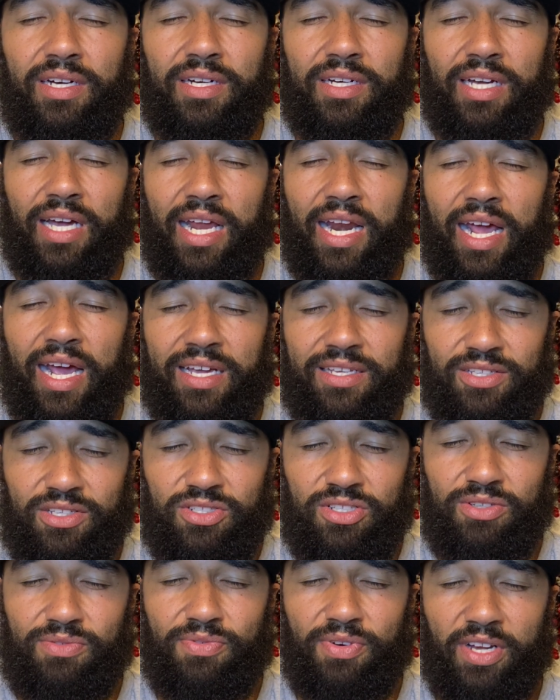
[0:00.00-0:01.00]
God, I ask
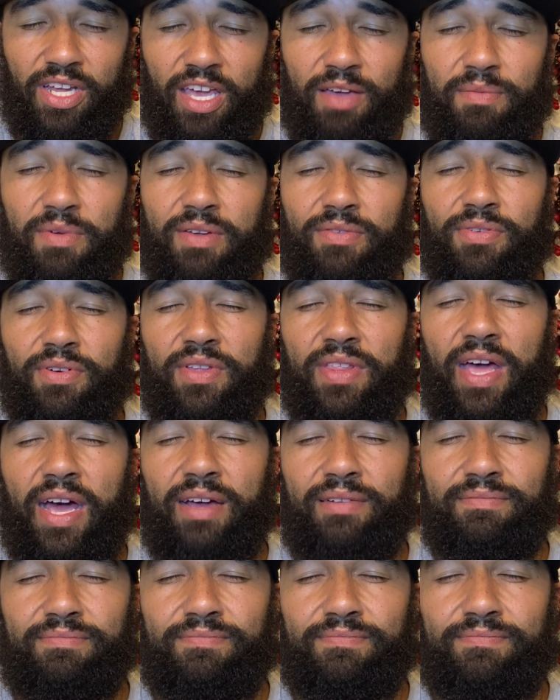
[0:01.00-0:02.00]
that you forgive me for
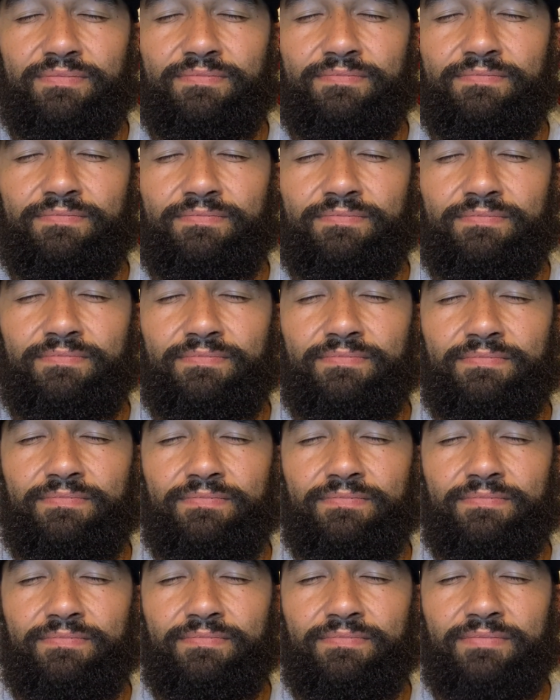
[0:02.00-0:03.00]
that.
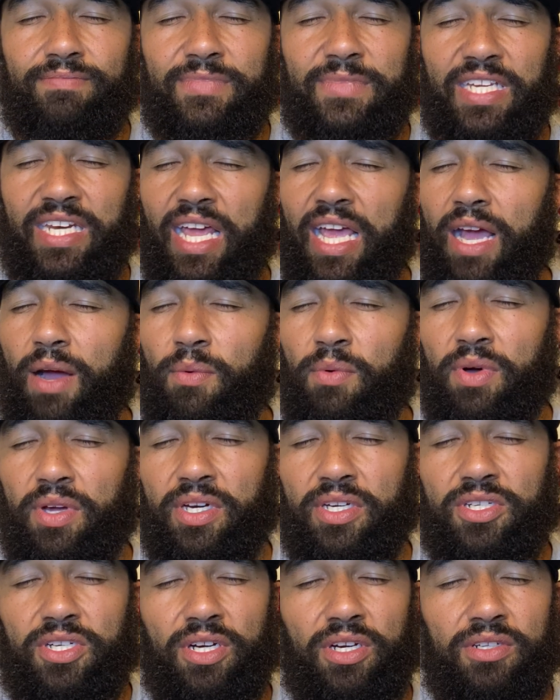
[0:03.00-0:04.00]
Today, I want
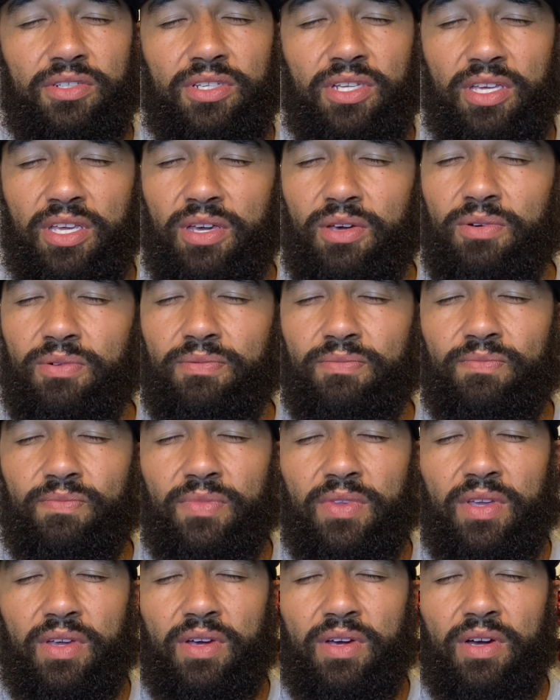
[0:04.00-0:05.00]
to turn to you.
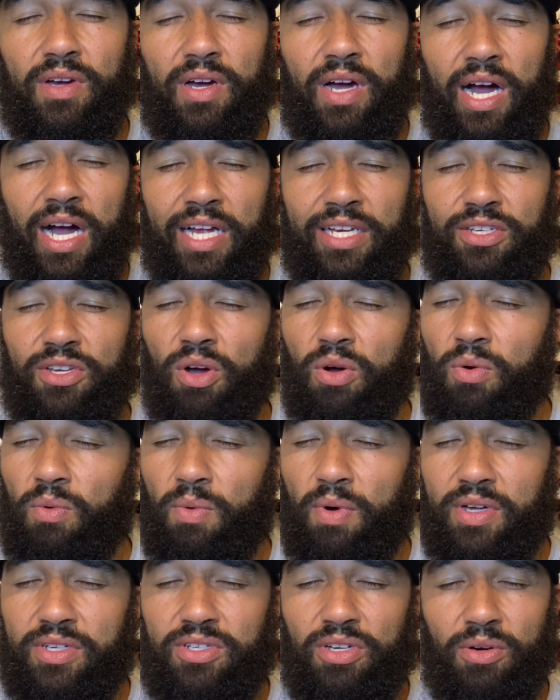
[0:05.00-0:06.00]
I don't
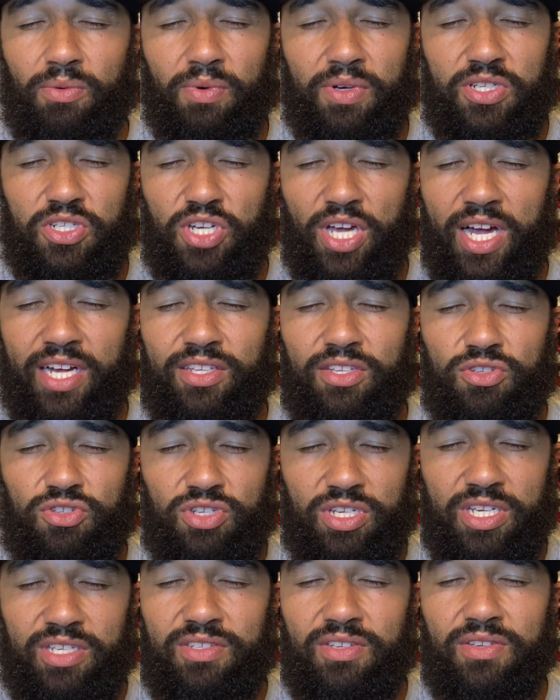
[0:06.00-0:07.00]
want to reject
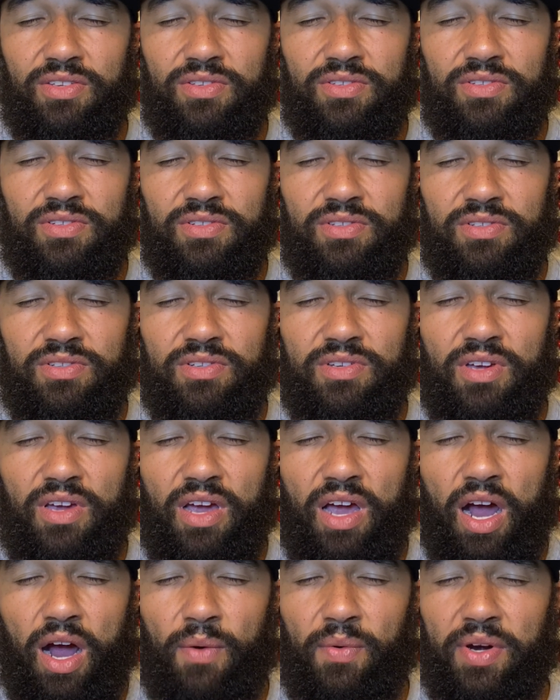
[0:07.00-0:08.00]
Jesus.
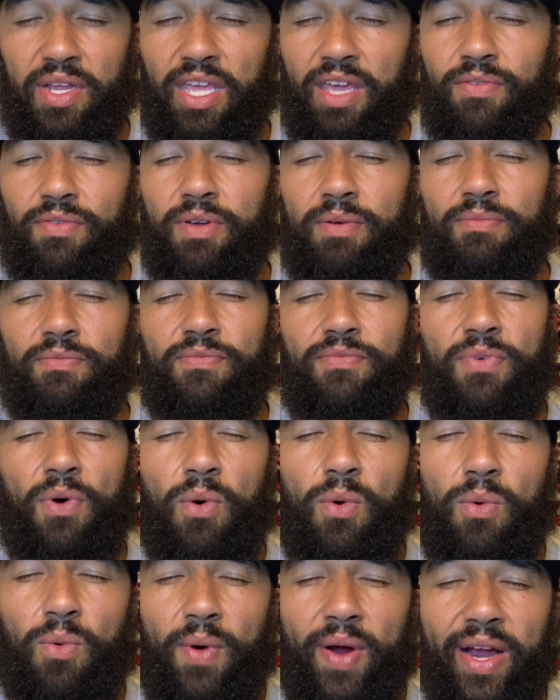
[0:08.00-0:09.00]
I want to give him
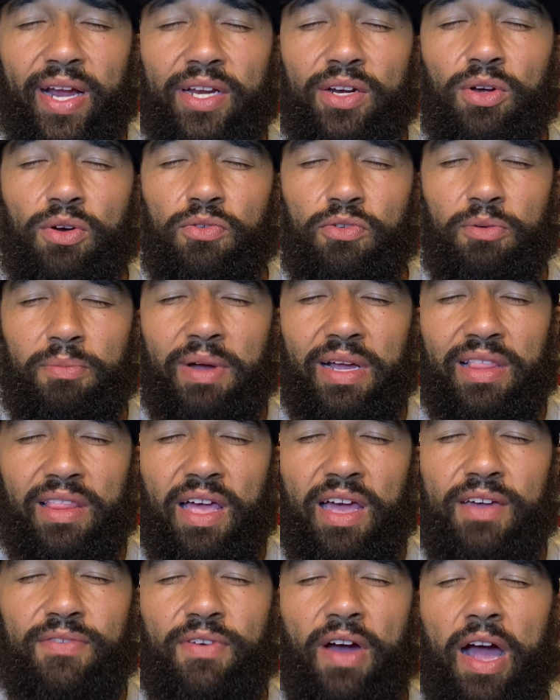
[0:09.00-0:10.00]
full reign over my
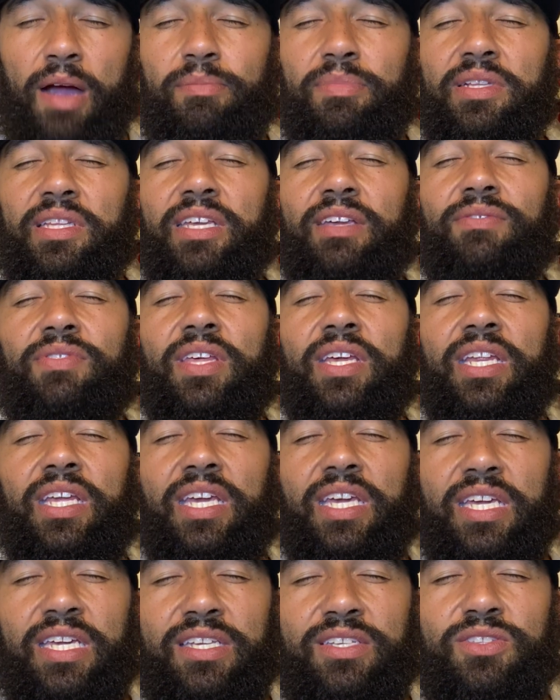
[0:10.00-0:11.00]
life. I believe that
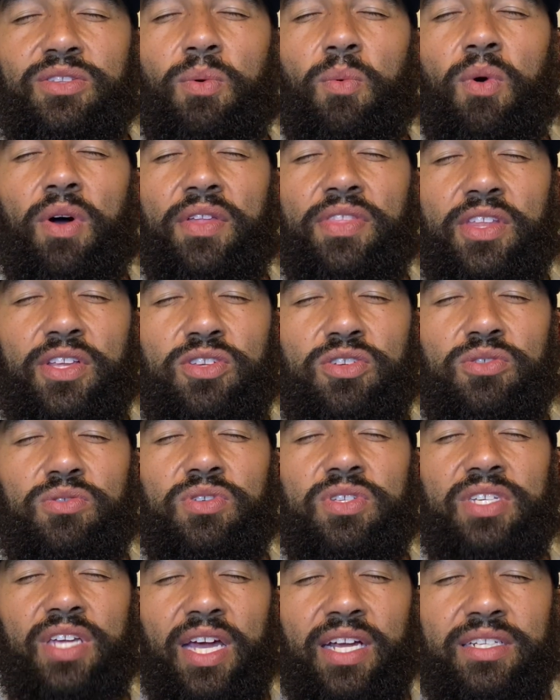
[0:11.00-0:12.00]
he is the one that you
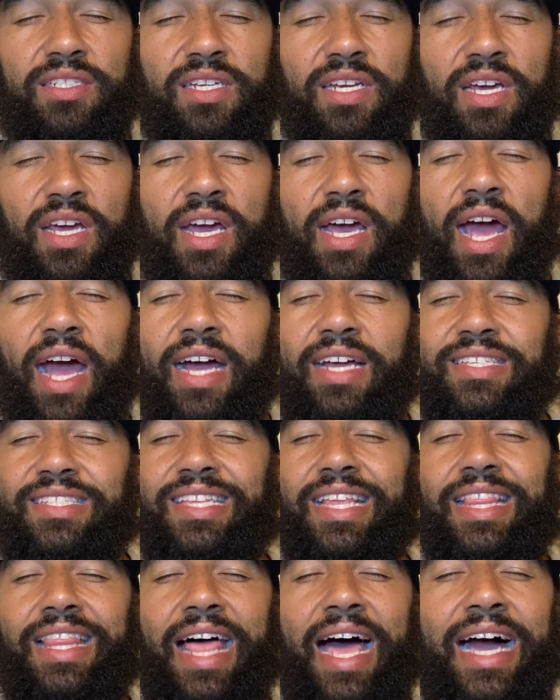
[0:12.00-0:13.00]
sent as
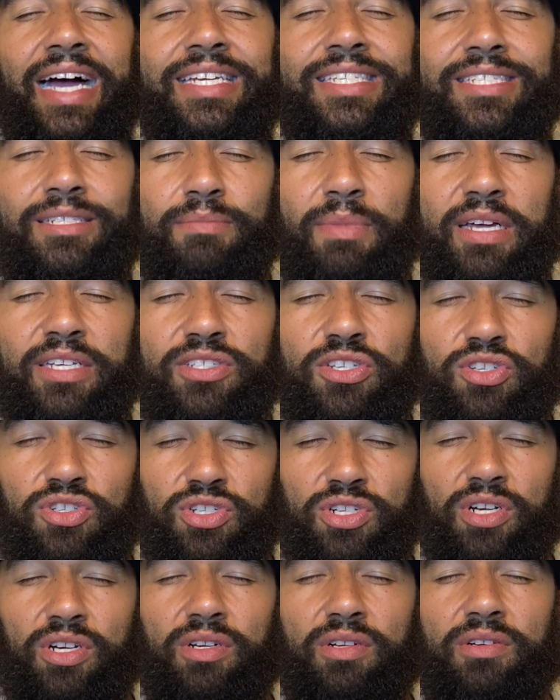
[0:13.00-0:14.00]
the last
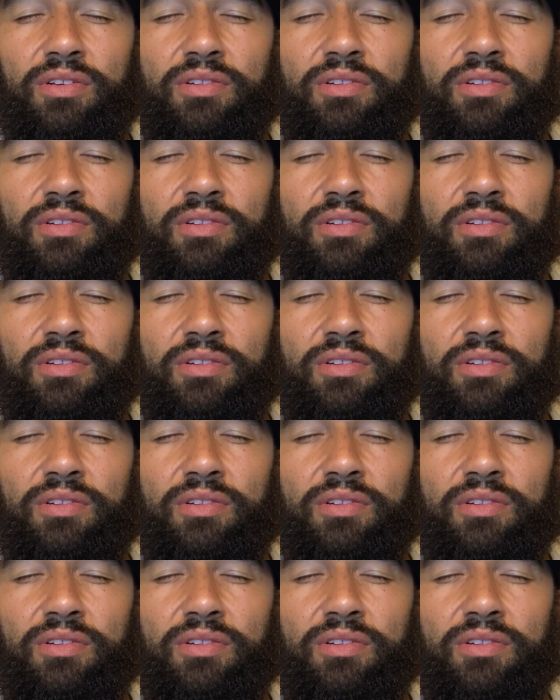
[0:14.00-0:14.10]
messenger